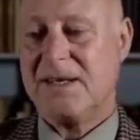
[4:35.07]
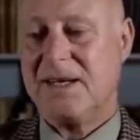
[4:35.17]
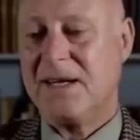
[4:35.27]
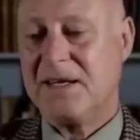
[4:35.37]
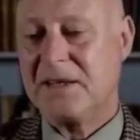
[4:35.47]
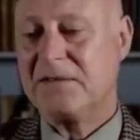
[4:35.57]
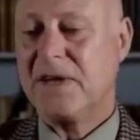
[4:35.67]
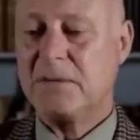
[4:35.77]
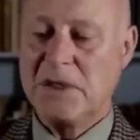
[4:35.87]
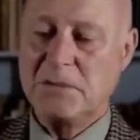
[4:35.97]
And the
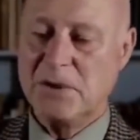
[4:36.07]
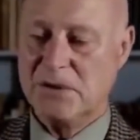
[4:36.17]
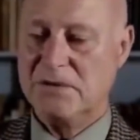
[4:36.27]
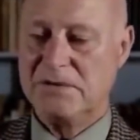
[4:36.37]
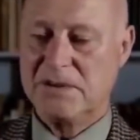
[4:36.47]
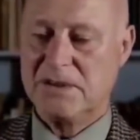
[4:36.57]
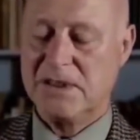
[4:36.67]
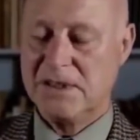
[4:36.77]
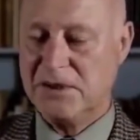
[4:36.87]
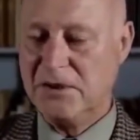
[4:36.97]
family moved,
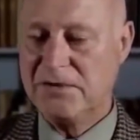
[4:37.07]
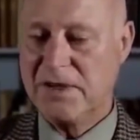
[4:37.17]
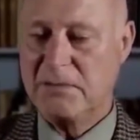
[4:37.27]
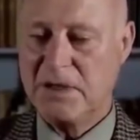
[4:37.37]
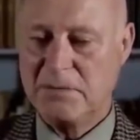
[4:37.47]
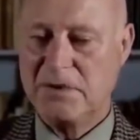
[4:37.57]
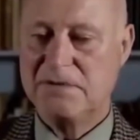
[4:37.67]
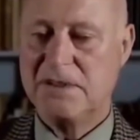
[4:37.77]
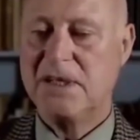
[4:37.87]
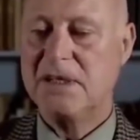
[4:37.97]
and a new family
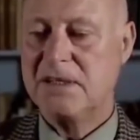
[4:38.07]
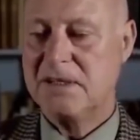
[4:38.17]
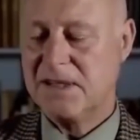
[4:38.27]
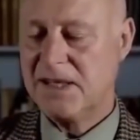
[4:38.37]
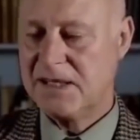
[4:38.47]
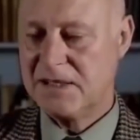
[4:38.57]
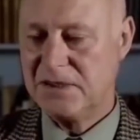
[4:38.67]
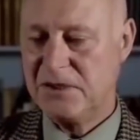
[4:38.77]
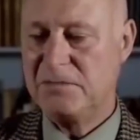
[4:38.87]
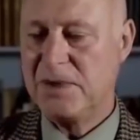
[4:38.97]
moved in. They had a
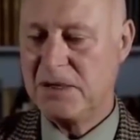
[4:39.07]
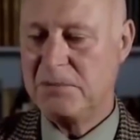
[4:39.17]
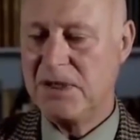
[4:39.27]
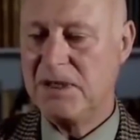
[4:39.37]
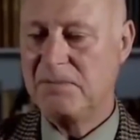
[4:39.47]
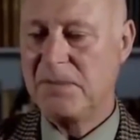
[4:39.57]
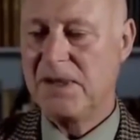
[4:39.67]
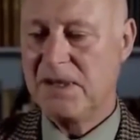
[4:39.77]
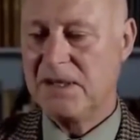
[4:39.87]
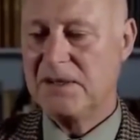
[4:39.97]
new baby.
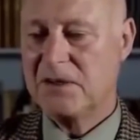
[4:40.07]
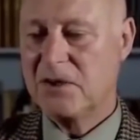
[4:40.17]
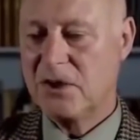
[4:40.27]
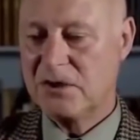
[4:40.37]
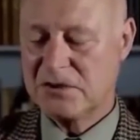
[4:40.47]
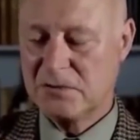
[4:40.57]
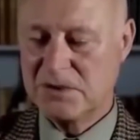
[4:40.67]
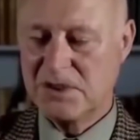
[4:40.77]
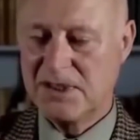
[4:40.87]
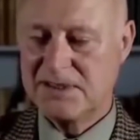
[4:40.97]
The cot
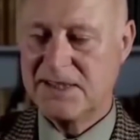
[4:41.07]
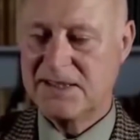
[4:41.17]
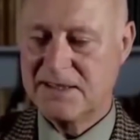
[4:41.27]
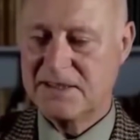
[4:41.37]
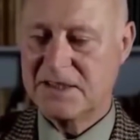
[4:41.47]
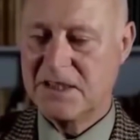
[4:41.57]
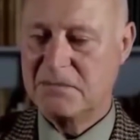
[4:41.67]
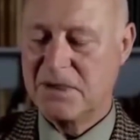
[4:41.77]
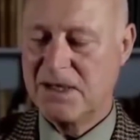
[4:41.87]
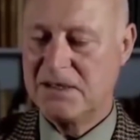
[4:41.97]
was in exactly the same
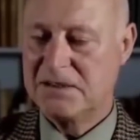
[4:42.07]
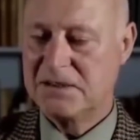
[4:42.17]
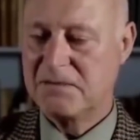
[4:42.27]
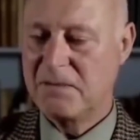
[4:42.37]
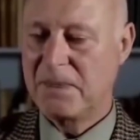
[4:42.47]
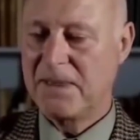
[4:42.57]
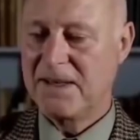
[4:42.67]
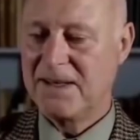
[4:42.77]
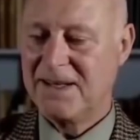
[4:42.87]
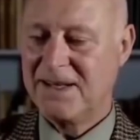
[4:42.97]
place,
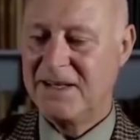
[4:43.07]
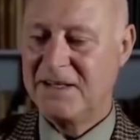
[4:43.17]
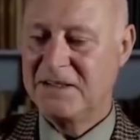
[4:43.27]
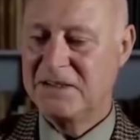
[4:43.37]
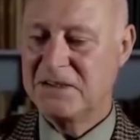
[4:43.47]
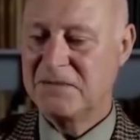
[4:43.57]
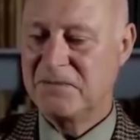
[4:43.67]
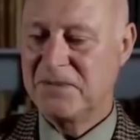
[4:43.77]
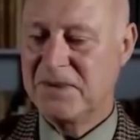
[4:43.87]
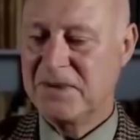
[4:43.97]
and
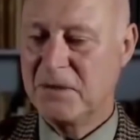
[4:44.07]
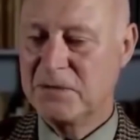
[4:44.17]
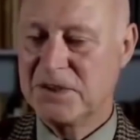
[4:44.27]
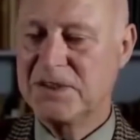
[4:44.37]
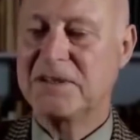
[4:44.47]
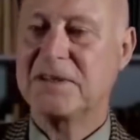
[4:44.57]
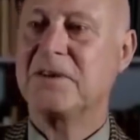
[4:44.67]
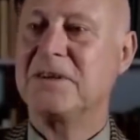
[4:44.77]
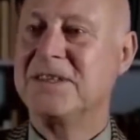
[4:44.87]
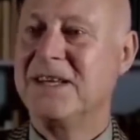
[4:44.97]
there was another
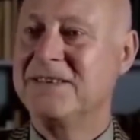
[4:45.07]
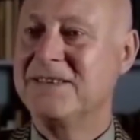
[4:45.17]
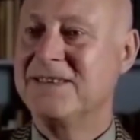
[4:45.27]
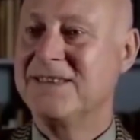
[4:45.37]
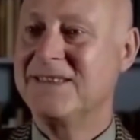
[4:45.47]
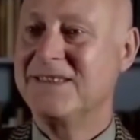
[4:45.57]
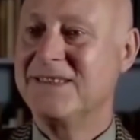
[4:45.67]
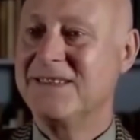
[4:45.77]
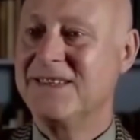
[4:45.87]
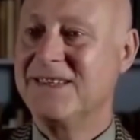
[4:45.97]
cot death."
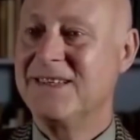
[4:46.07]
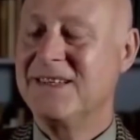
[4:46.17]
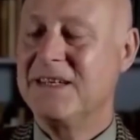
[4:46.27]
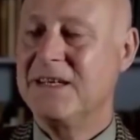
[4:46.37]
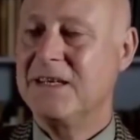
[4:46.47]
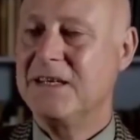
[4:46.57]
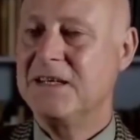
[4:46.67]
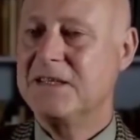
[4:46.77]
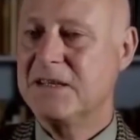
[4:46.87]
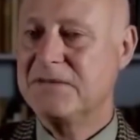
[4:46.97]
And he
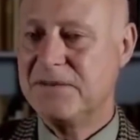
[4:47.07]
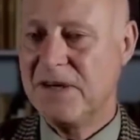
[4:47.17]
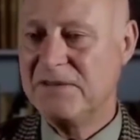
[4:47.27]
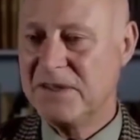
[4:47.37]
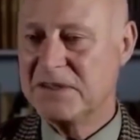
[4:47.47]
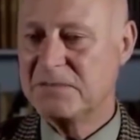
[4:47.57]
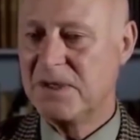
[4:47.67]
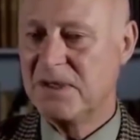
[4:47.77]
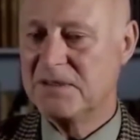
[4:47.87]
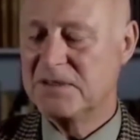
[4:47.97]
said, 5 years
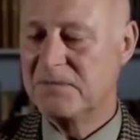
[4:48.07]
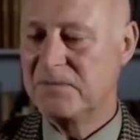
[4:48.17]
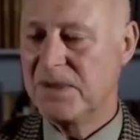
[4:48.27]
apart.